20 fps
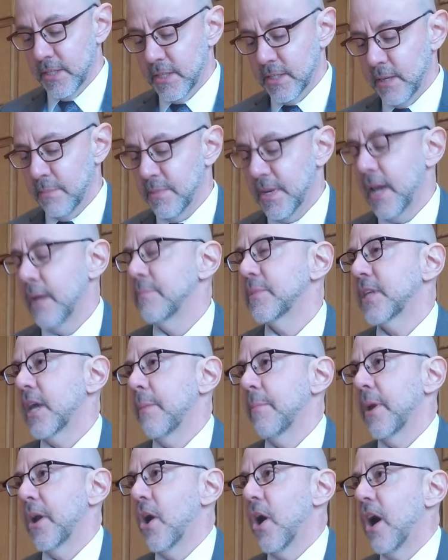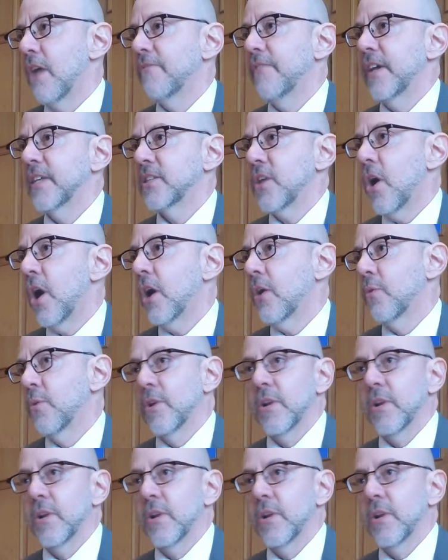sometimes coming off as awkward